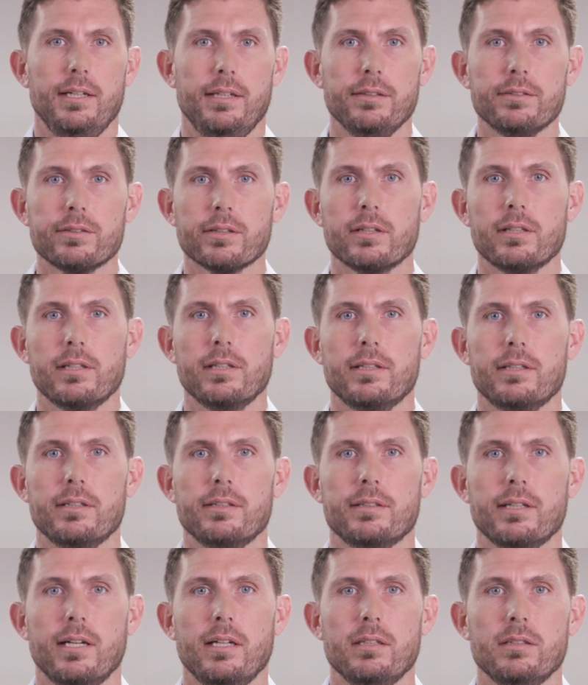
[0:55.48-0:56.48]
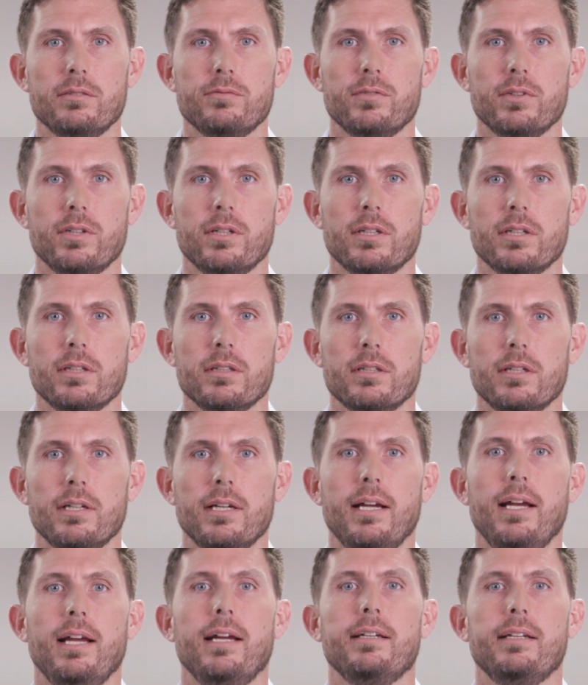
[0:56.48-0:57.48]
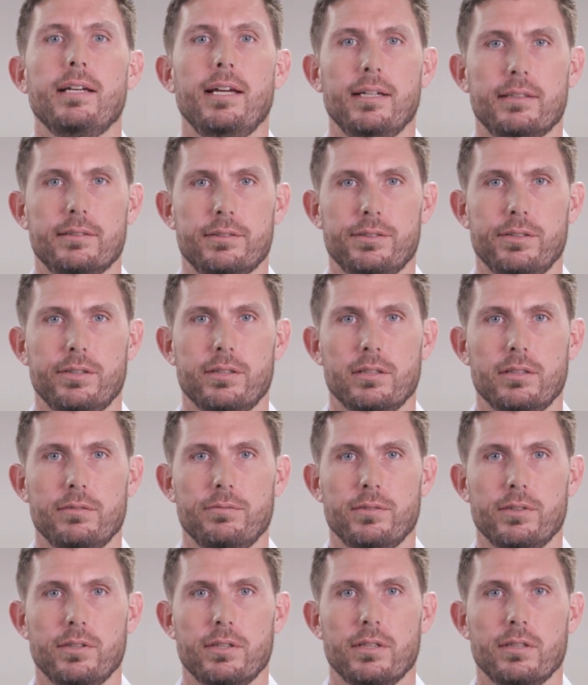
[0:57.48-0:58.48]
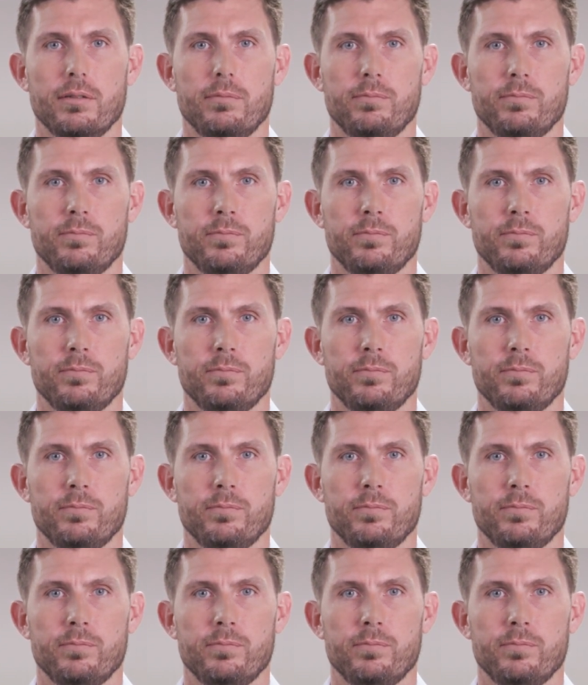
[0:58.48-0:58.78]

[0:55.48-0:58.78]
internally contained inverter and external inverter.